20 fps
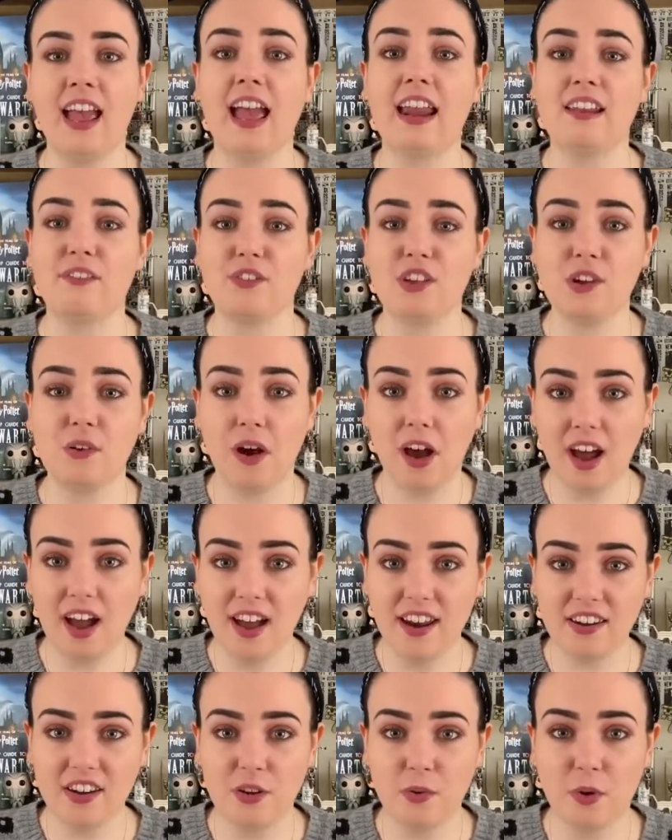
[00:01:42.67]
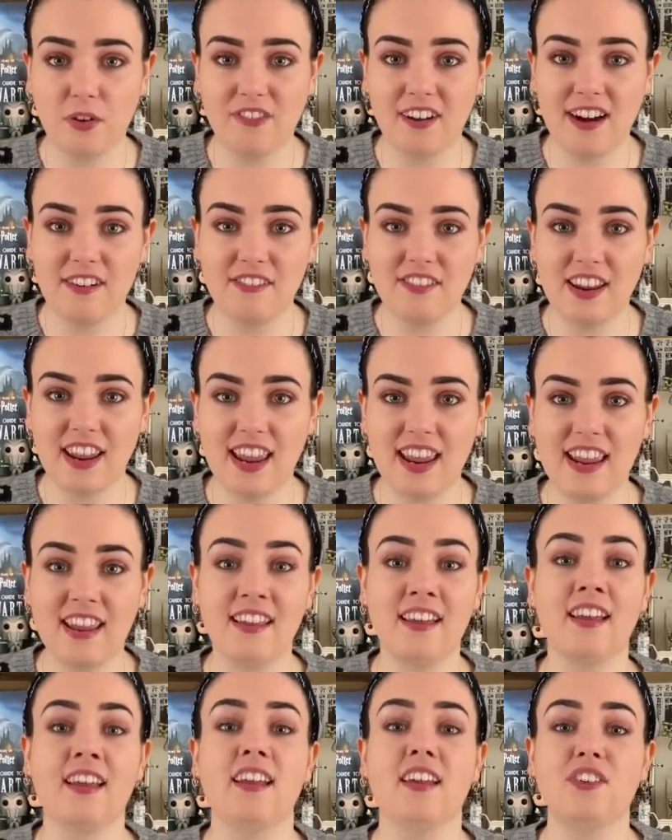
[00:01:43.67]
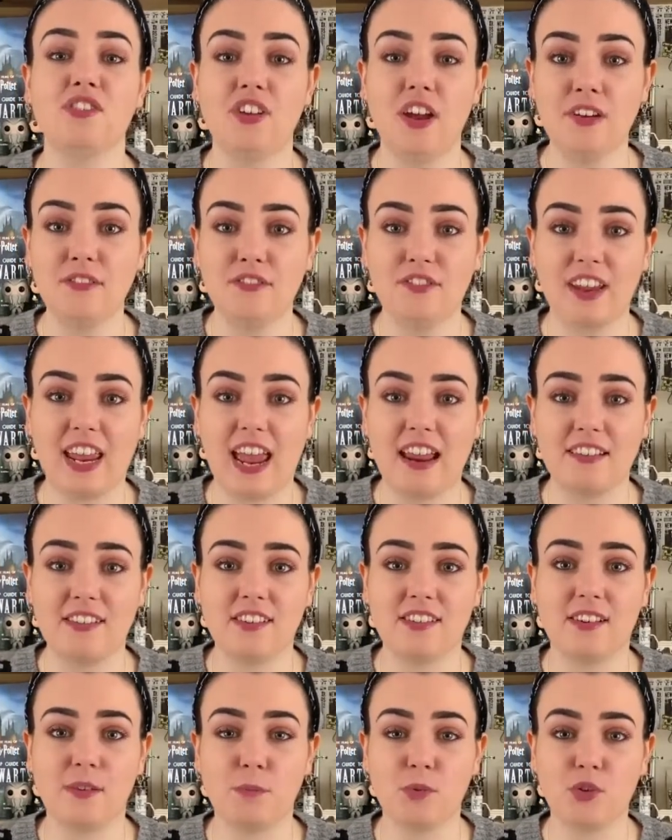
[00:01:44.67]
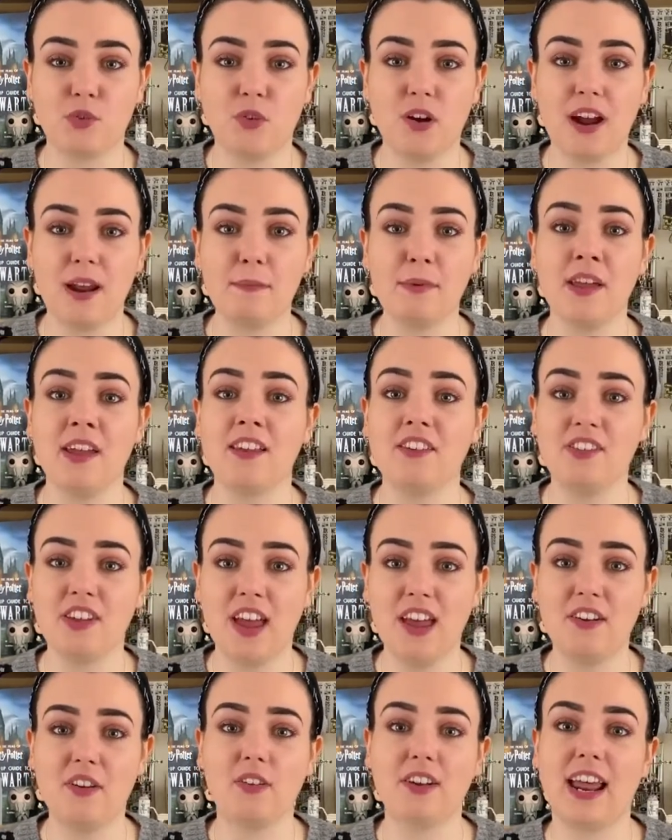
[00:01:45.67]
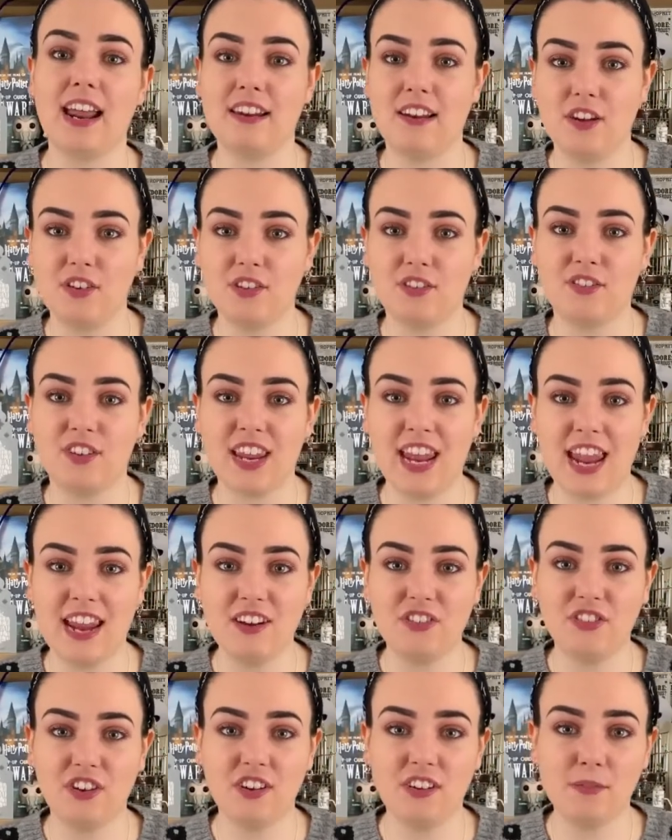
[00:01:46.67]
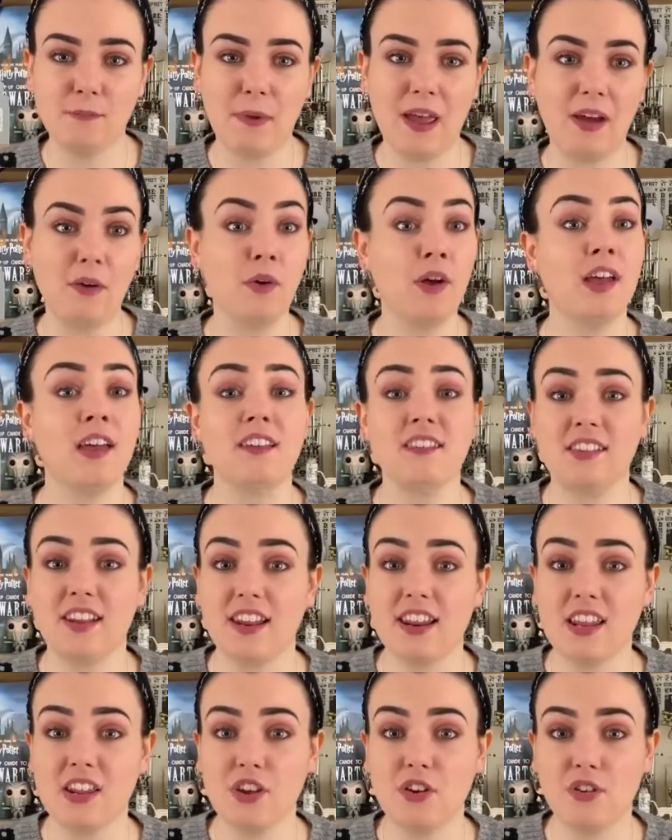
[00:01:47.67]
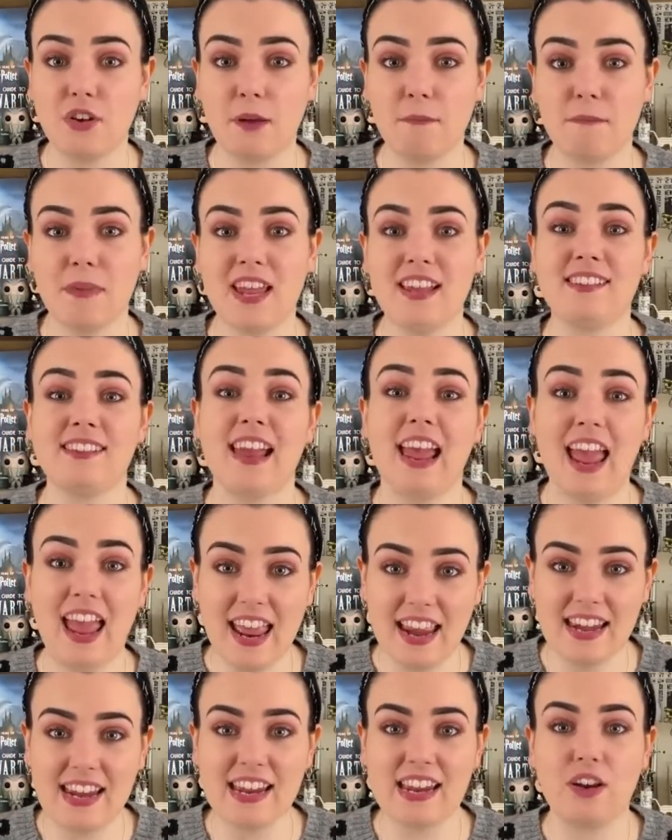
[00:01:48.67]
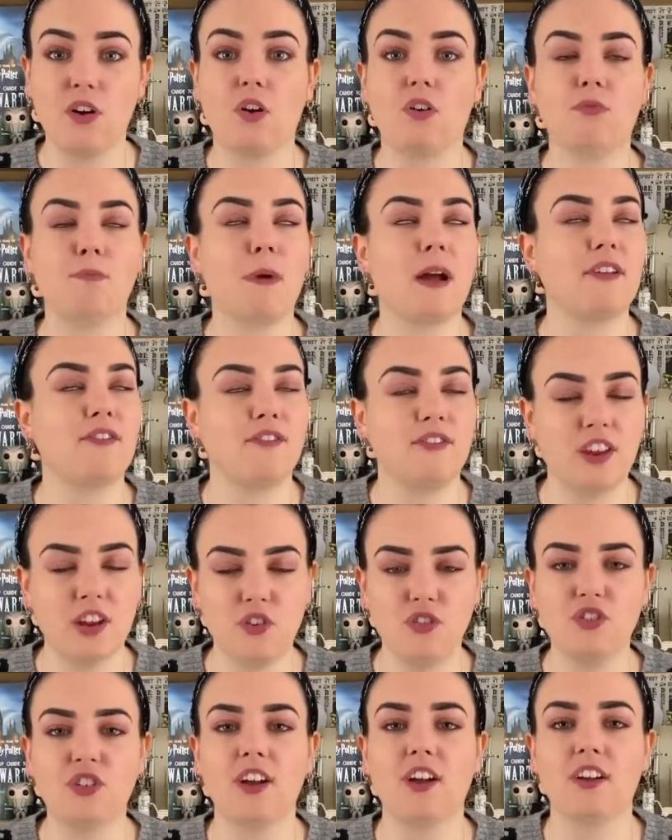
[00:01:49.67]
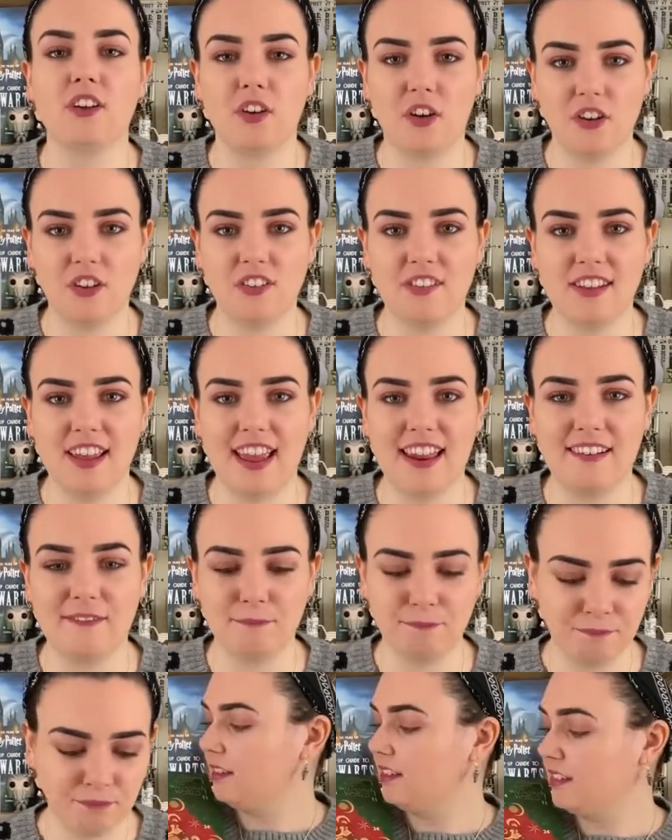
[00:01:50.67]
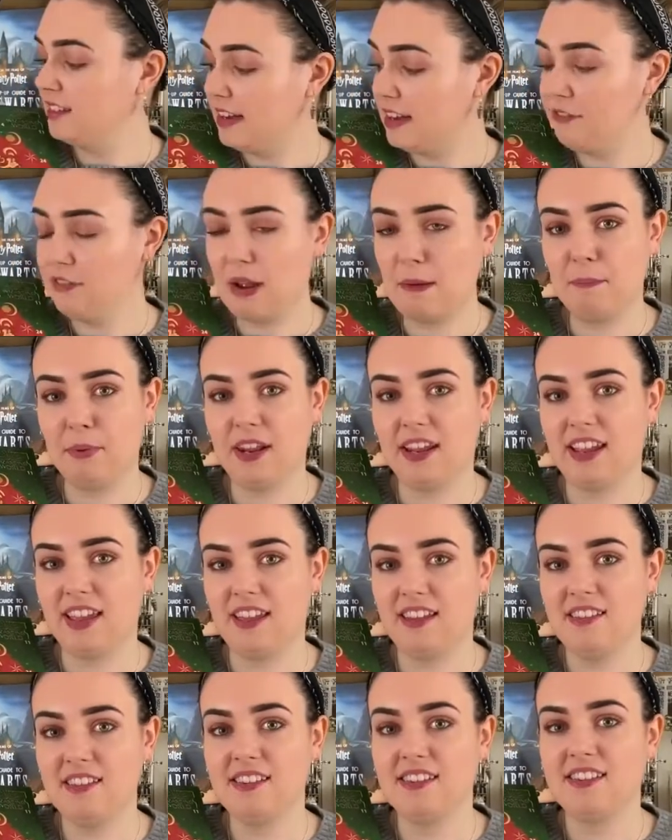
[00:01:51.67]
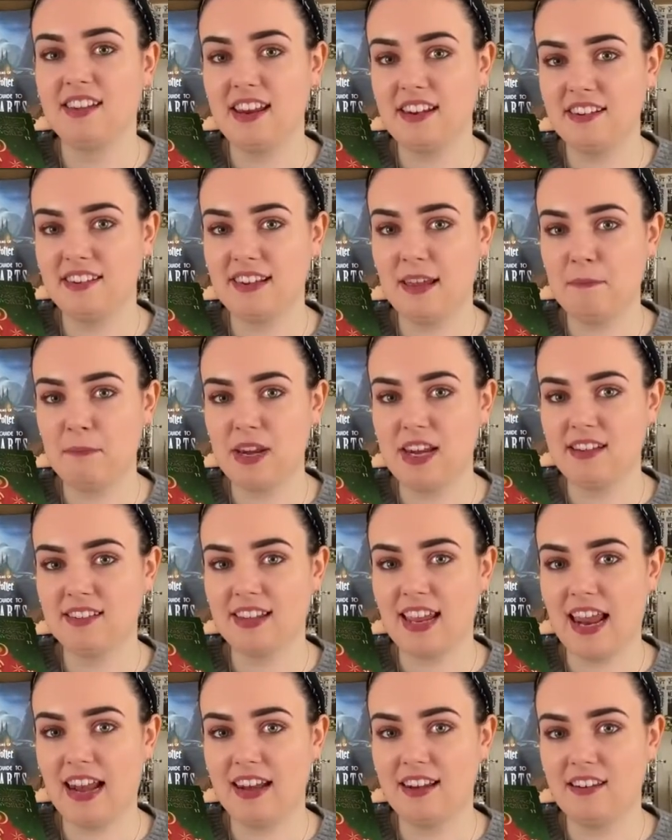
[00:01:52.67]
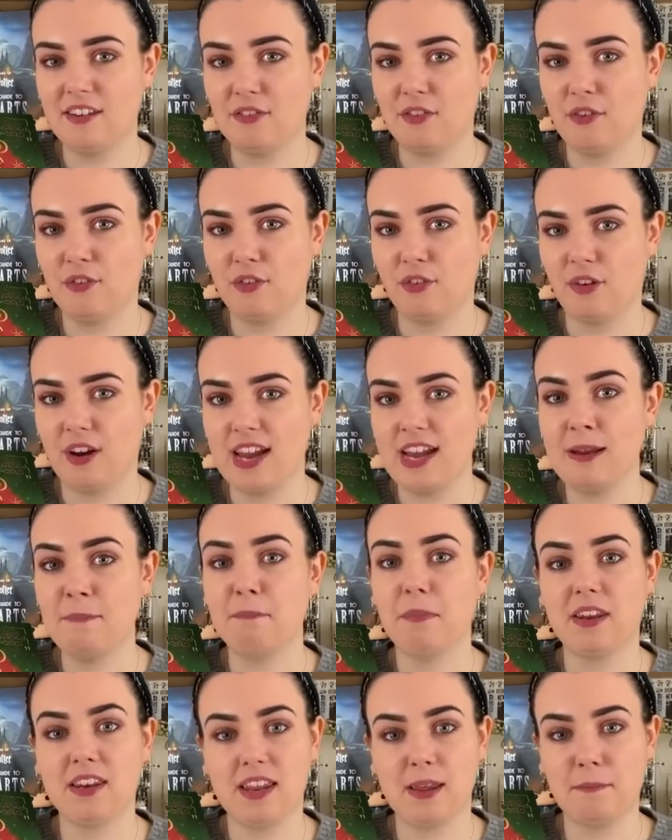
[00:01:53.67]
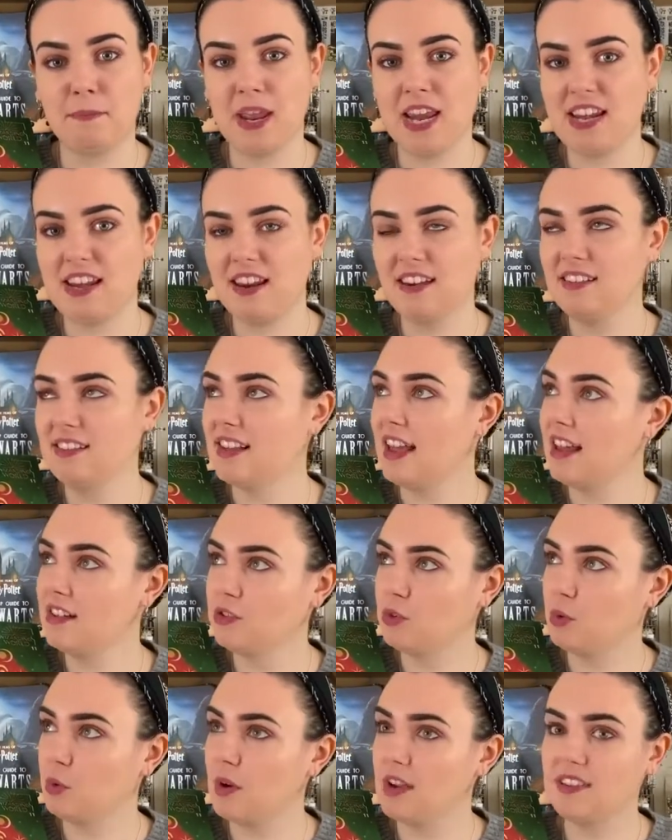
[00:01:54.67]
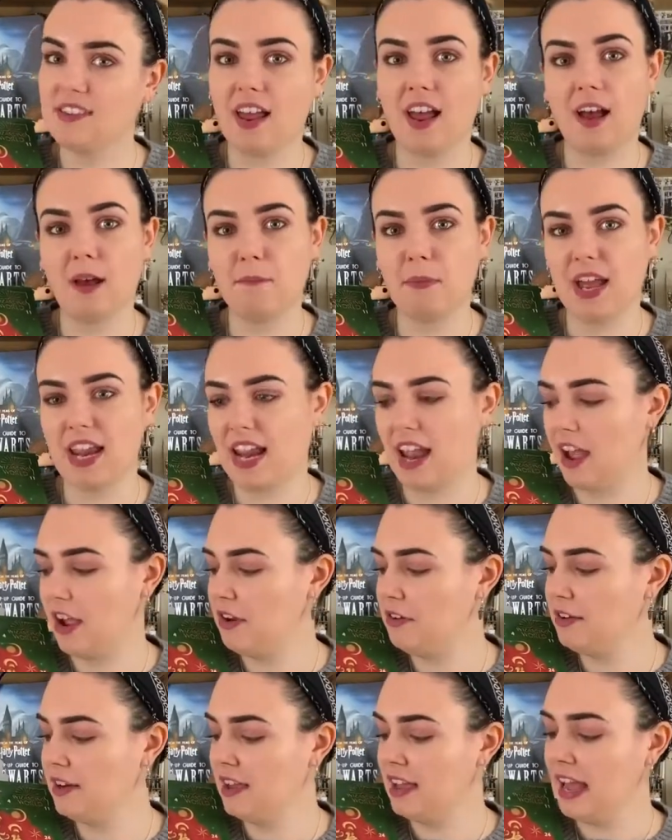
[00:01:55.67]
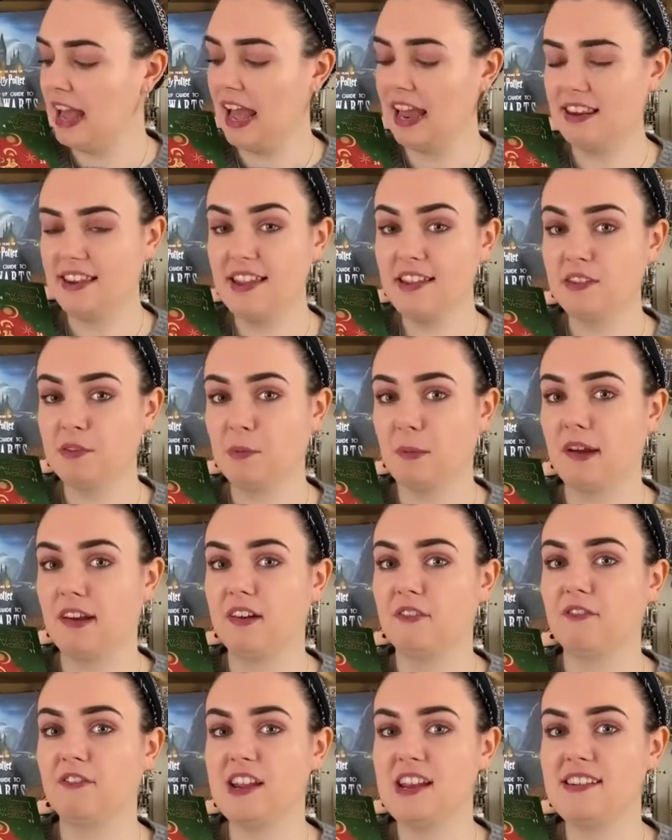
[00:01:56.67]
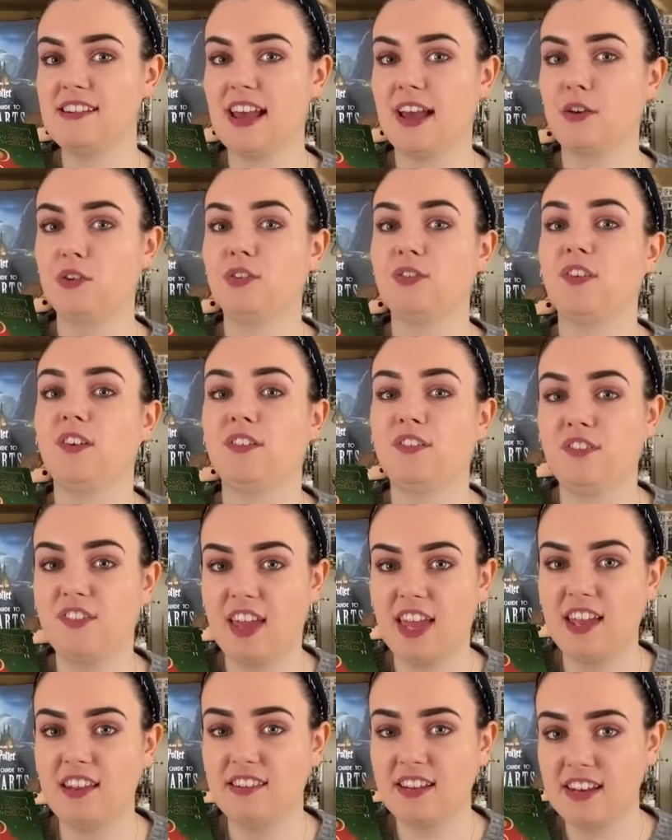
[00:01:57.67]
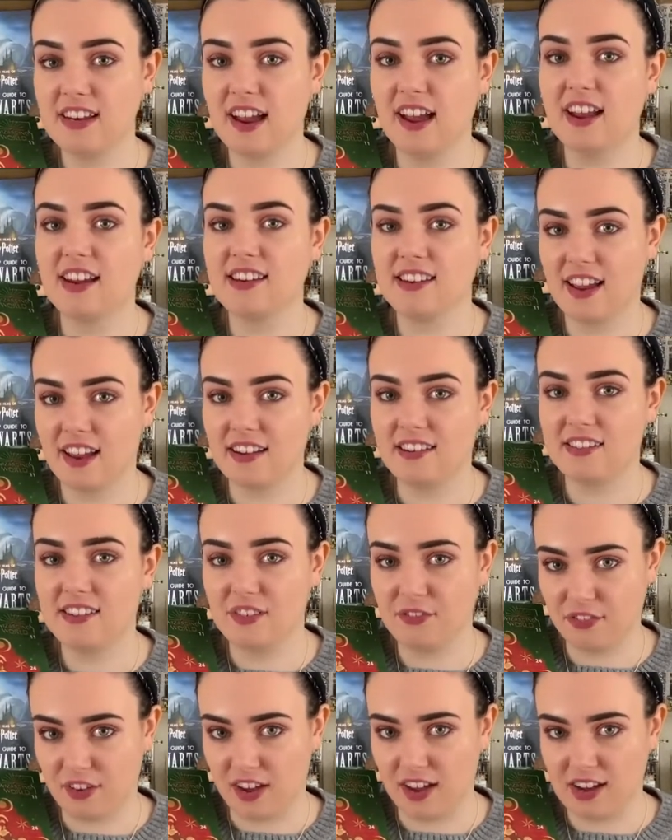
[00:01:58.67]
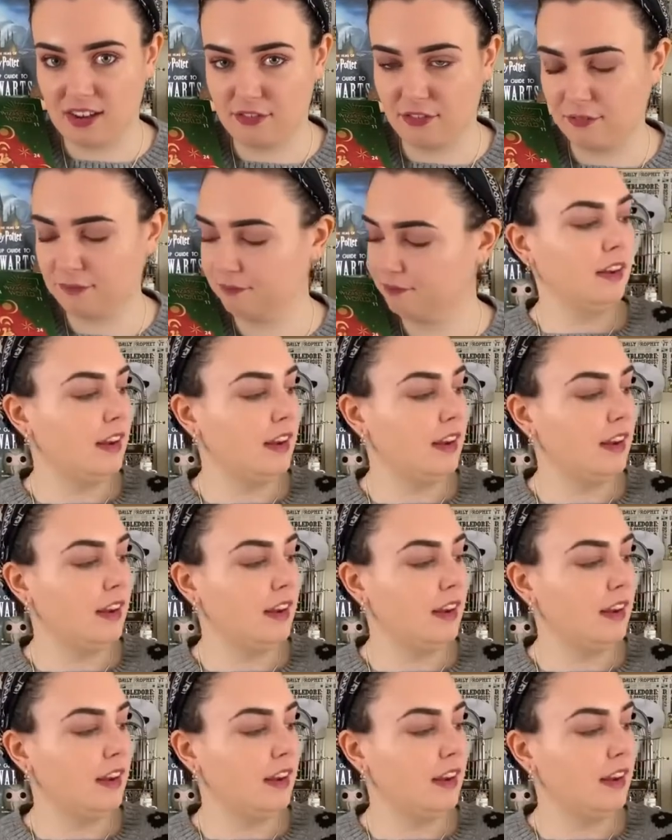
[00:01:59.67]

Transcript: And if you are new around here, don't forget to subscribe, turn on that notifications bell so that you don't miss any of my future content. CINEREPLICAS did send me this calendar for free, but the opinions, as always, are my own, and this one retails for £39.95.